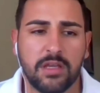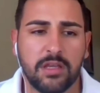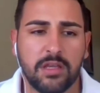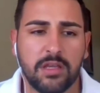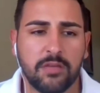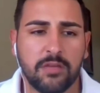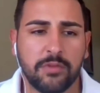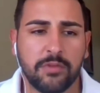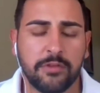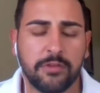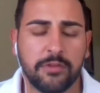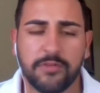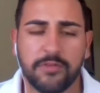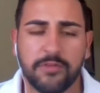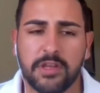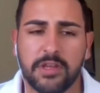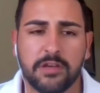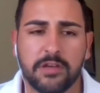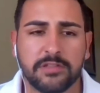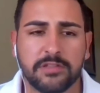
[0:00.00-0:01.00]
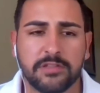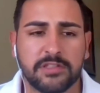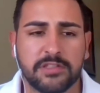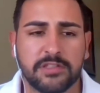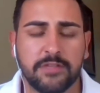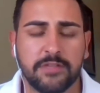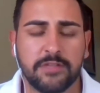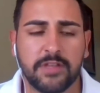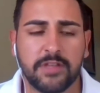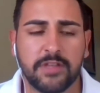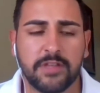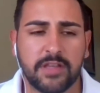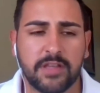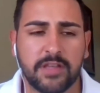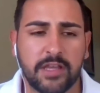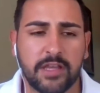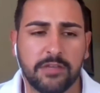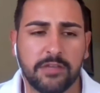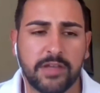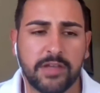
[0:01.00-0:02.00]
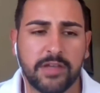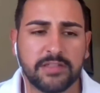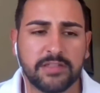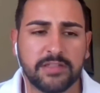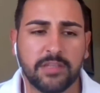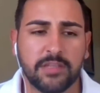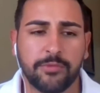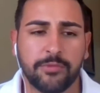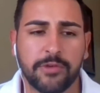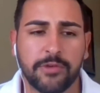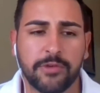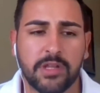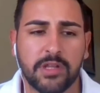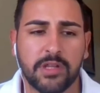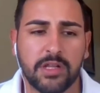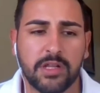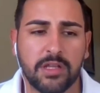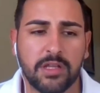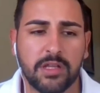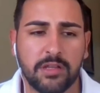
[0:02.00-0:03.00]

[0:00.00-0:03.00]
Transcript: with your videos and stuff like that, you had seemed pretty,